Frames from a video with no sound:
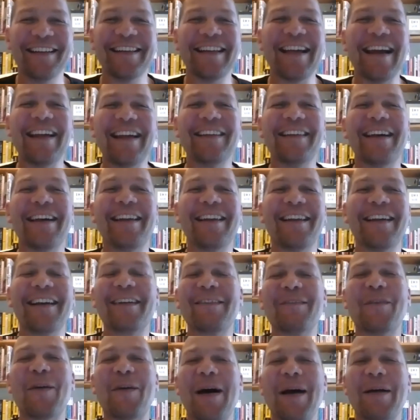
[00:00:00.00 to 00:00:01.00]
They're
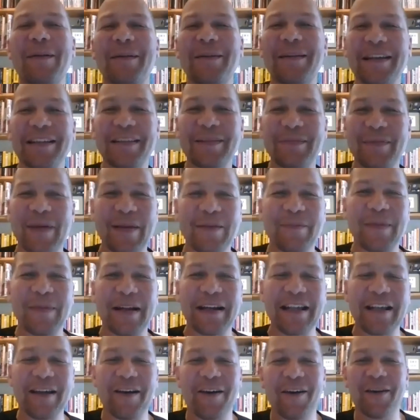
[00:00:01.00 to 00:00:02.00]
like, why would I spend
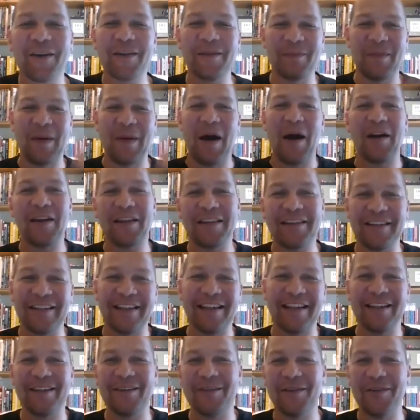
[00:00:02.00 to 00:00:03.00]
money on
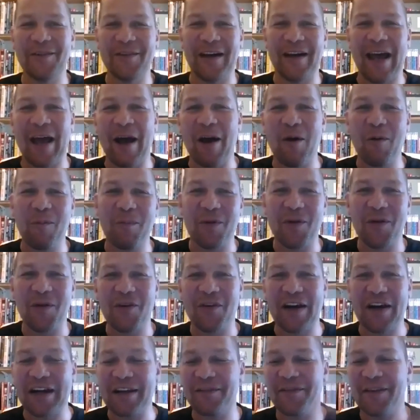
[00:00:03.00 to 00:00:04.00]
marketing or help
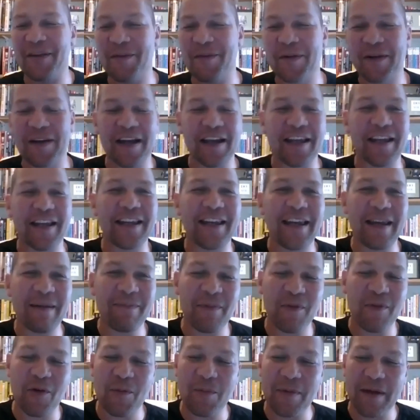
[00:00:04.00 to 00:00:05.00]
or anything when I can
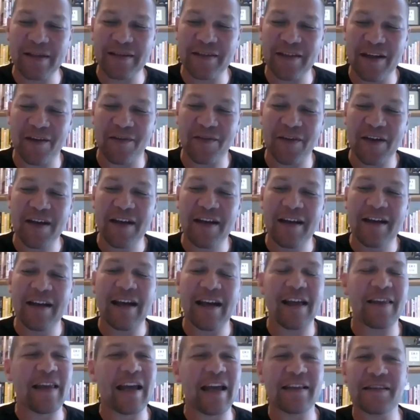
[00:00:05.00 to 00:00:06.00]
keep it all myself?
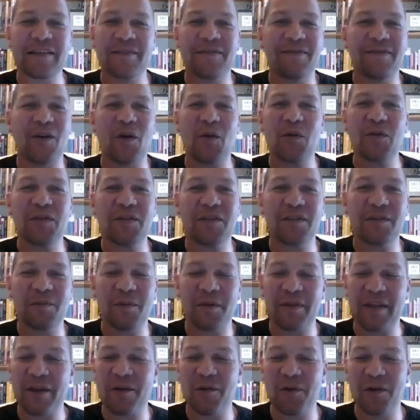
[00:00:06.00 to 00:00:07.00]
And that's a false,
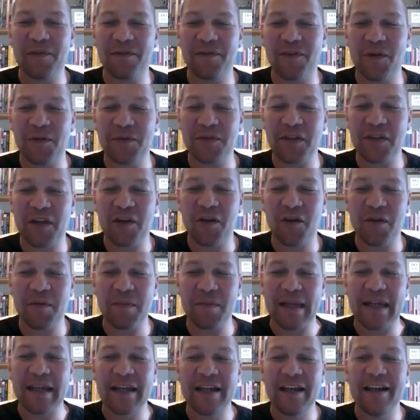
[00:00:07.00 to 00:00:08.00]
what they call a false
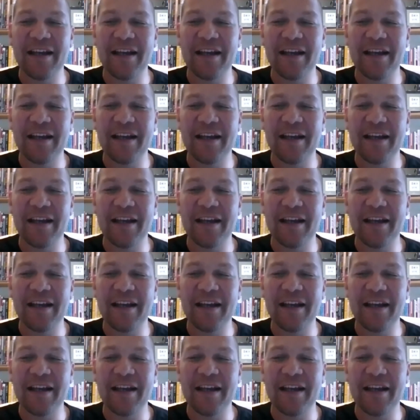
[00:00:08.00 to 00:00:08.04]
economy.